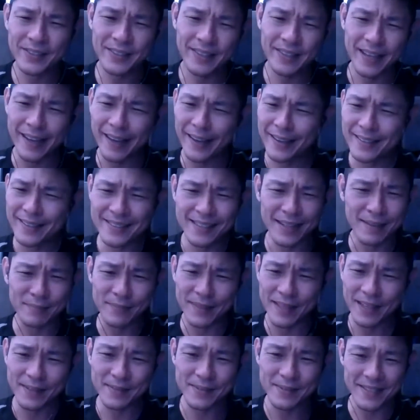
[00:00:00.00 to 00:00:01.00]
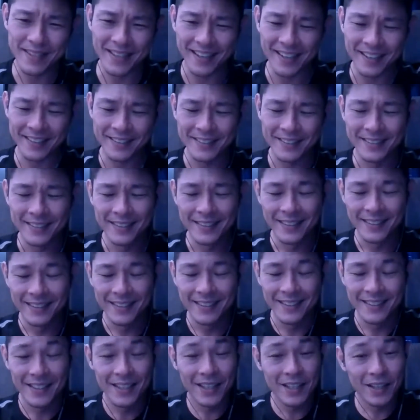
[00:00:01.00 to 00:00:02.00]
Yeah, sometimes. Yeah.
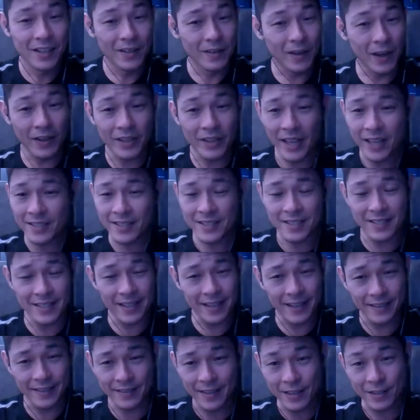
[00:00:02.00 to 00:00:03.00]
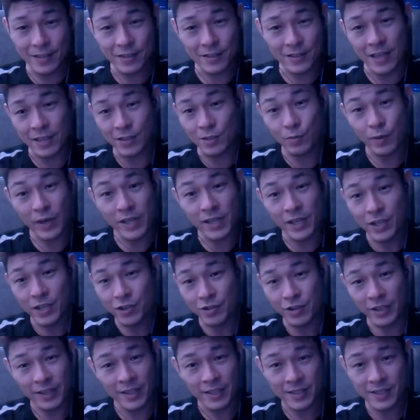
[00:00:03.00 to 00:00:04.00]
Well, I guess that's why the
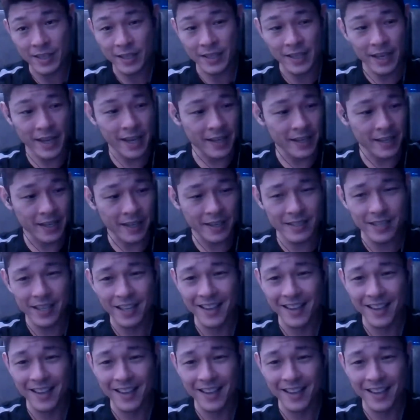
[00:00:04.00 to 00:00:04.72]
instructors are there, I guess.